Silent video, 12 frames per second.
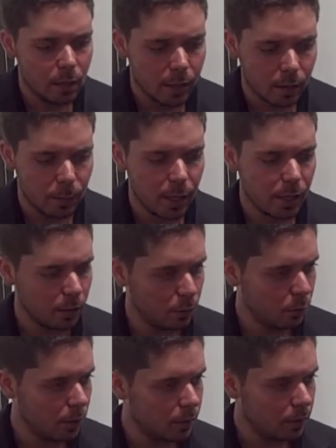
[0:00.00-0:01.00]
like the painting of the
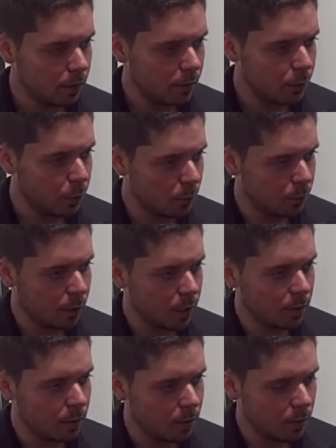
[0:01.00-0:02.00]
wood, if you were to
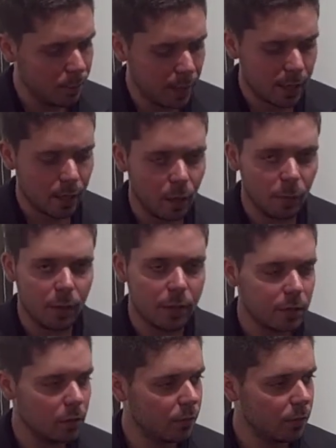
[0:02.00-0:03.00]
bring the painting all the way to
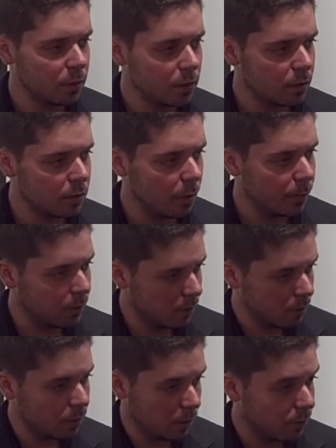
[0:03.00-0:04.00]
the surface, to the
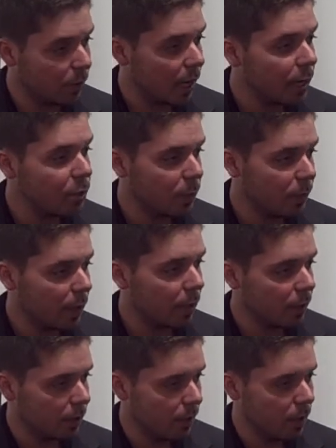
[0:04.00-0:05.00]
very edge of the painting,